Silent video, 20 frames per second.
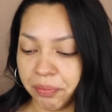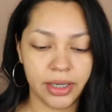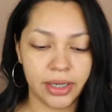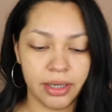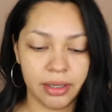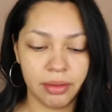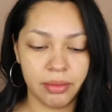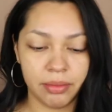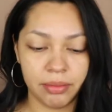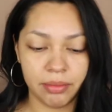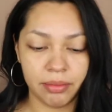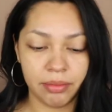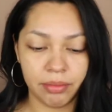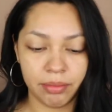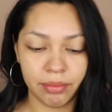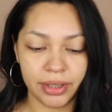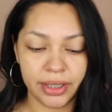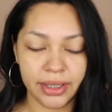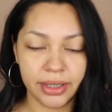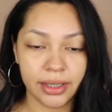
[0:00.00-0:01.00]
I'm going to
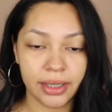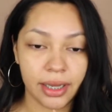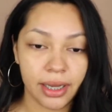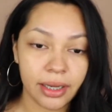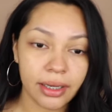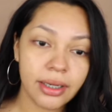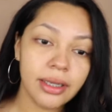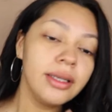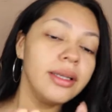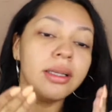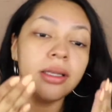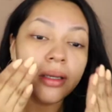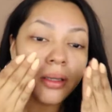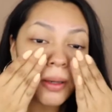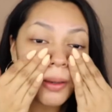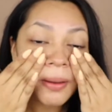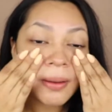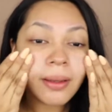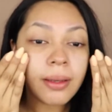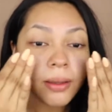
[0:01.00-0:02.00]
blend that
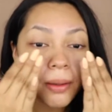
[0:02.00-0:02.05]
in.